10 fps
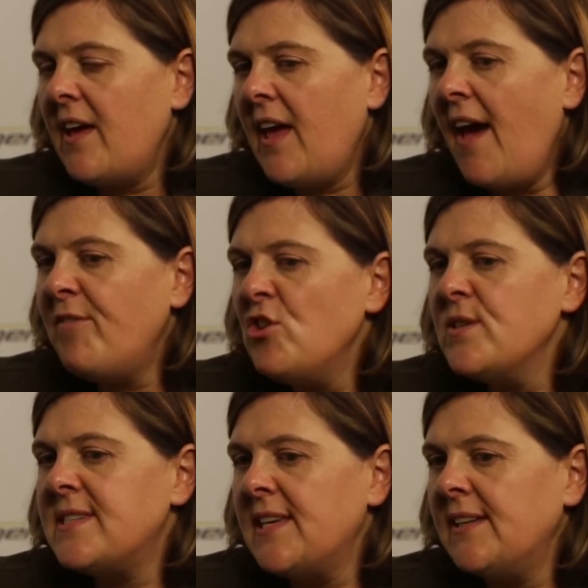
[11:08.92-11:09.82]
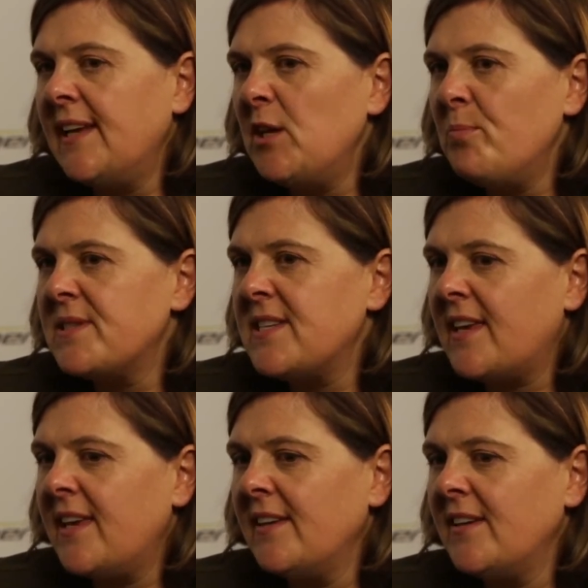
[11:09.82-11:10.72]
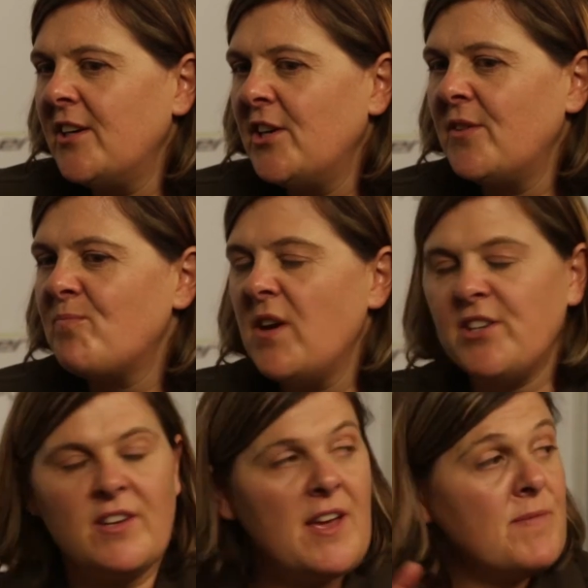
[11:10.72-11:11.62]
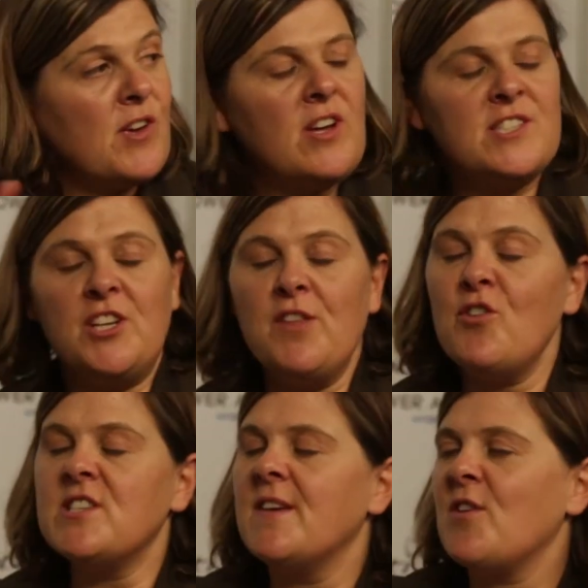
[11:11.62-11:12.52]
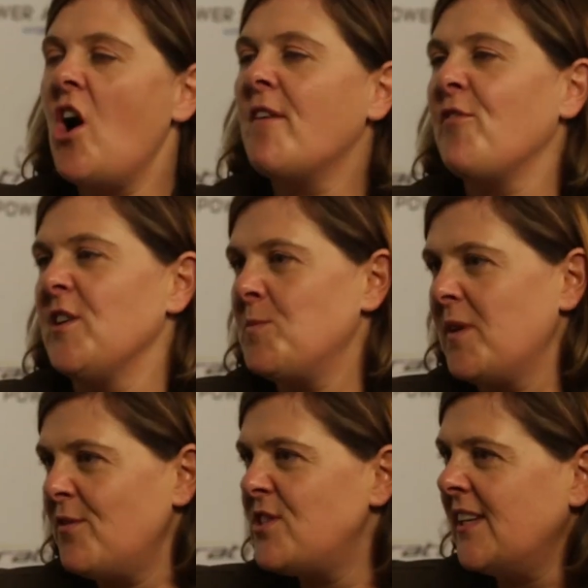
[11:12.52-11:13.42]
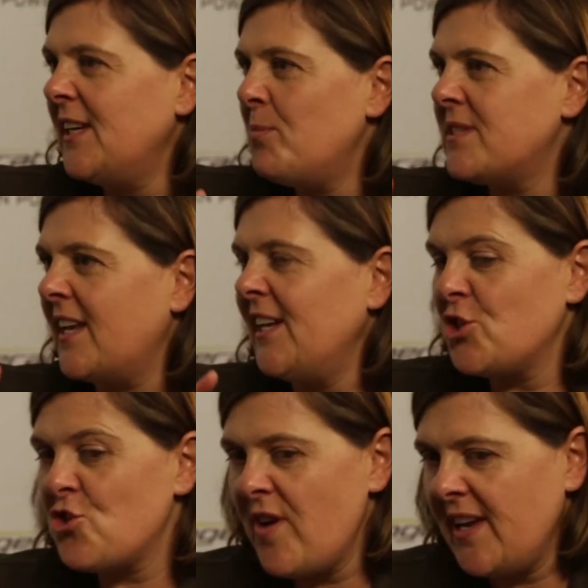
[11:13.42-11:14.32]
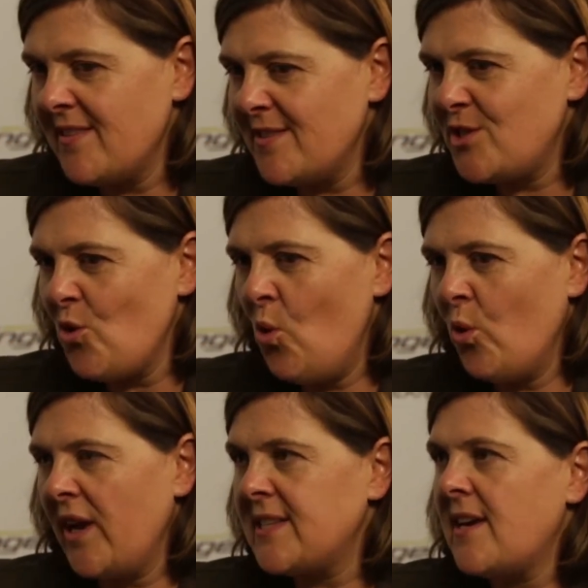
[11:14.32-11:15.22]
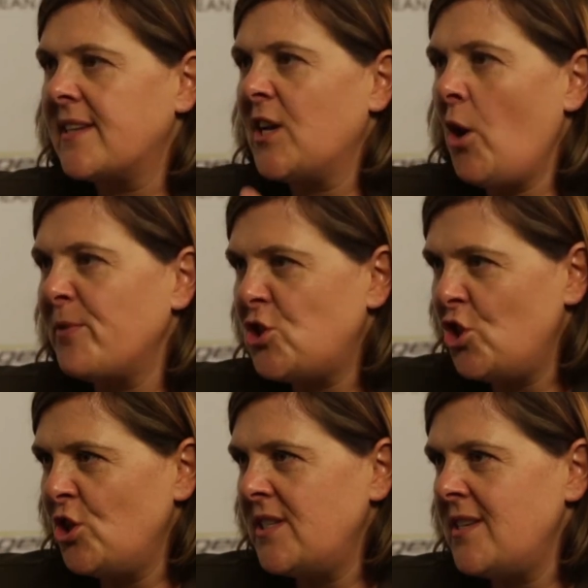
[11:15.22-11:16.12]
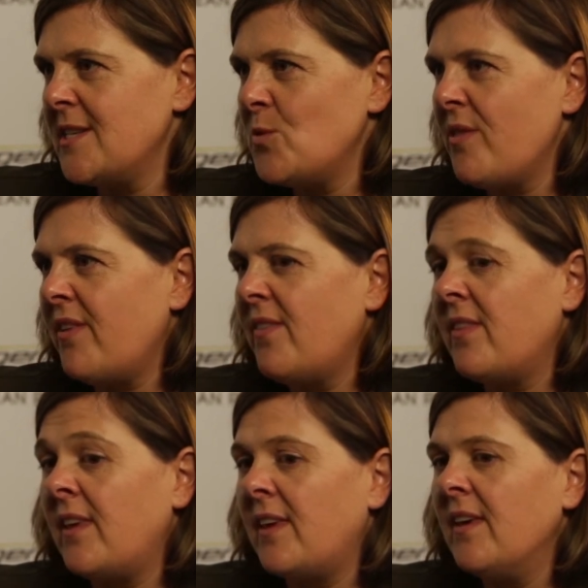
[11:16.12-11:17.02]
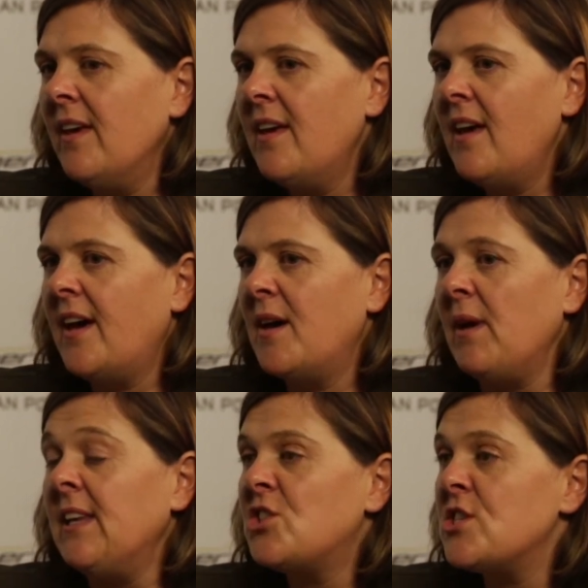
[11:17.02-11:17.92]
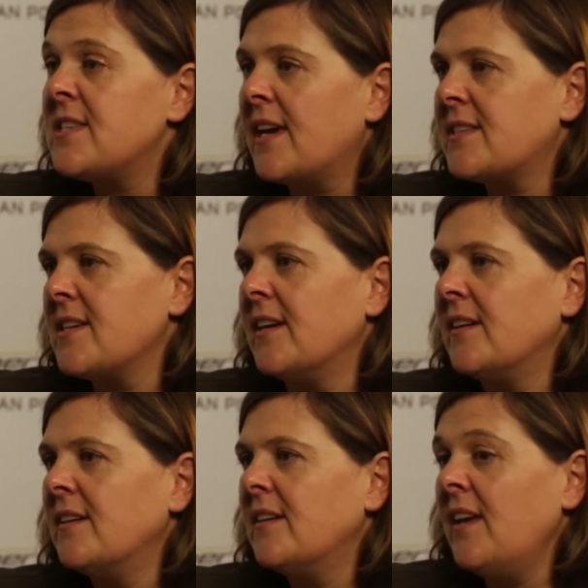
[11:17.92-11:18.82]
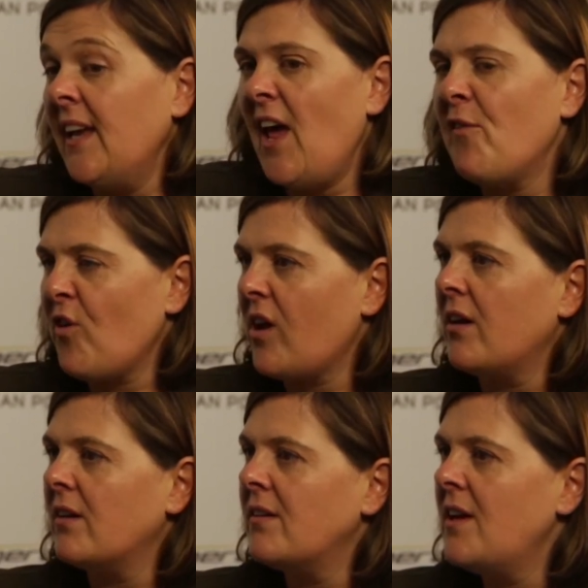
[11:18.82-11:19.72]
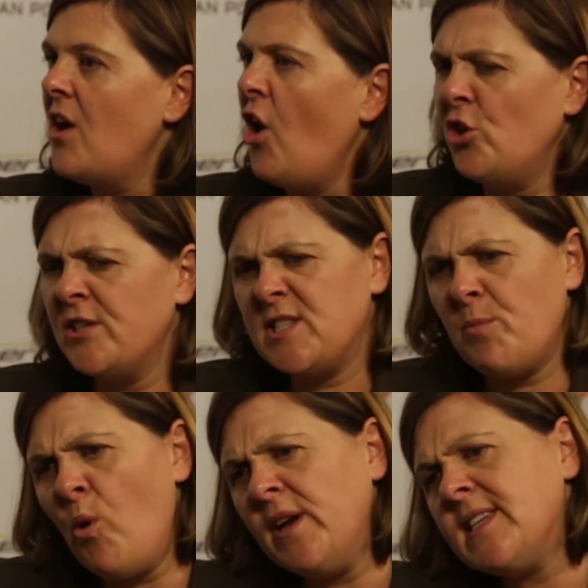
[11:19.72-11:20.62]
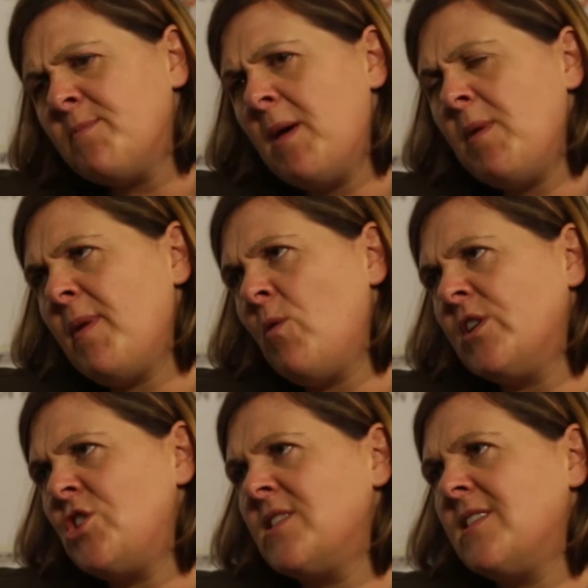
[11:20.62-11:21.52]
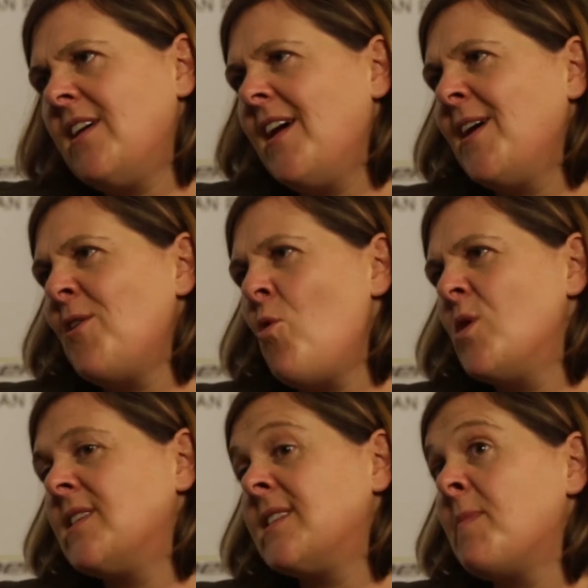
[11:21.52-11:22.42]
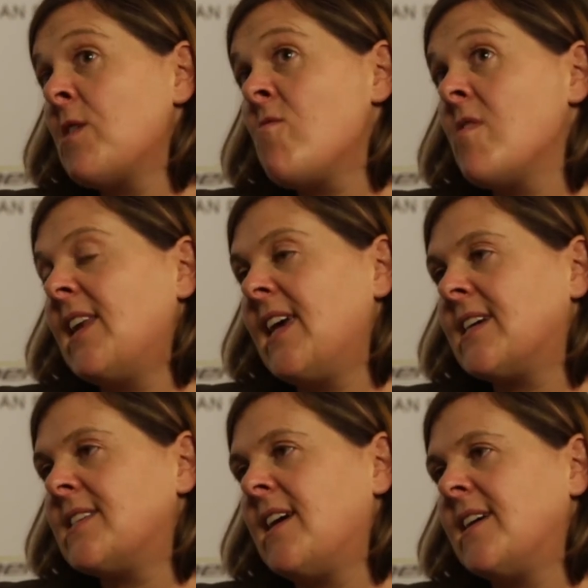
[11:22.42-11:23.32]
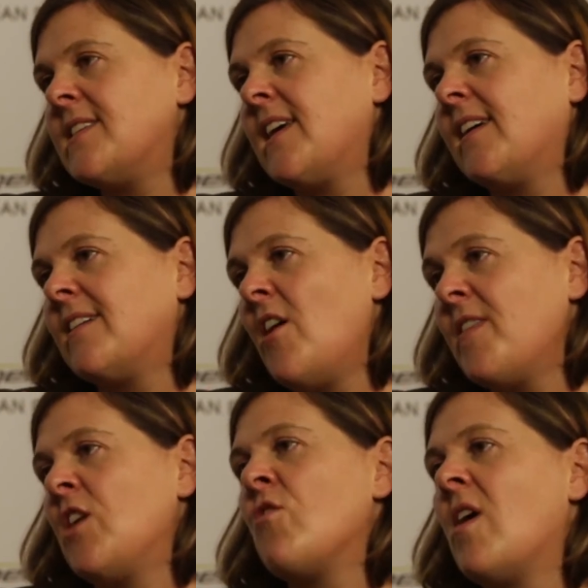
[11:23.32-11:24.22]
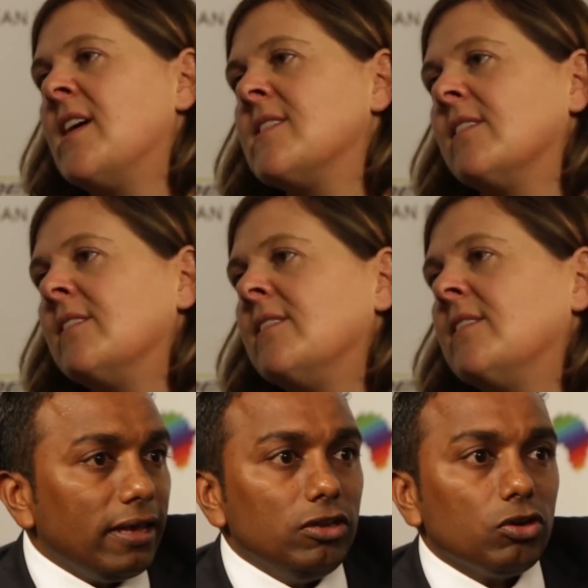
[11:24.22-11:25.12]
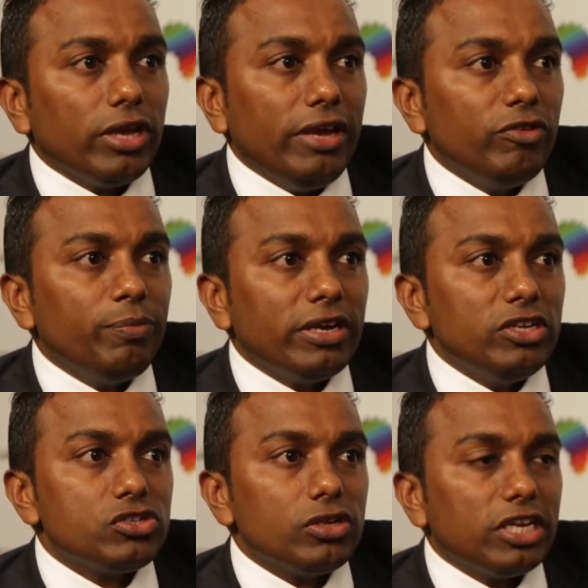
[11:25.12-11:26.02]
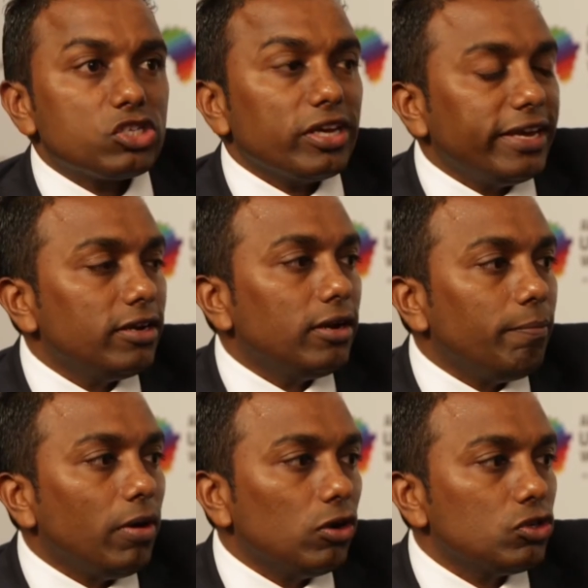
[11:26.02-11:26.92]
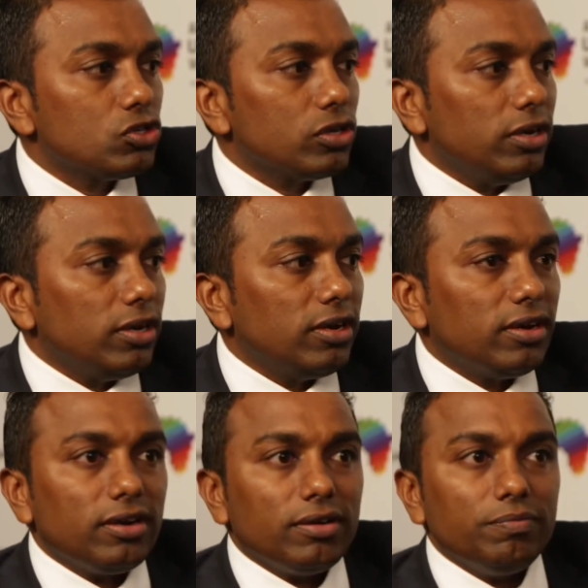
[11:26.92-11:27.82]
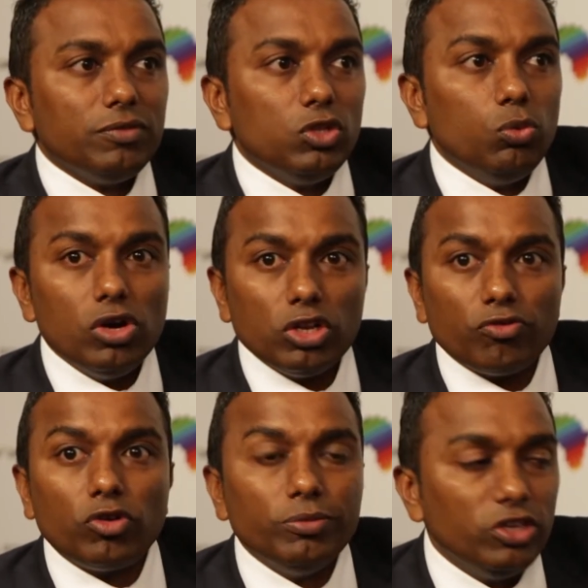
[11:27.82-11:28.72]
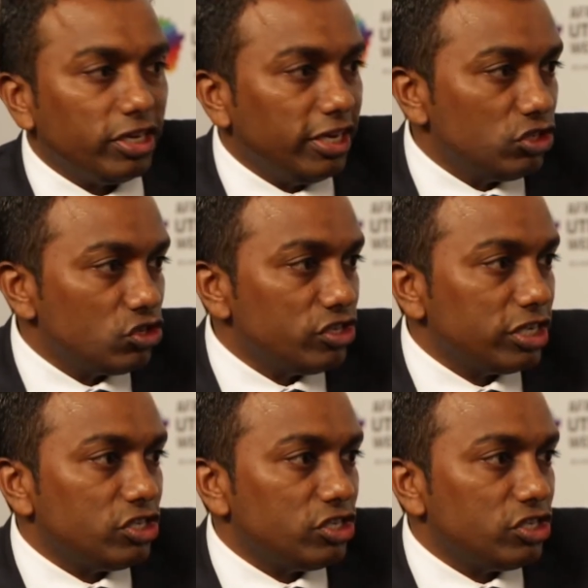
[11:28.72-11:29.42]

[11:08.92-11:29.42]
Have you seen any particular, it's only the first day of the conference, but have you seen any particular trends or exciting opportunities within the energy sector in Africa? Are you disappointed maybe by what you're seeing, or is there something really exciting on the horizon? Look, everybody's excited about the world of communications and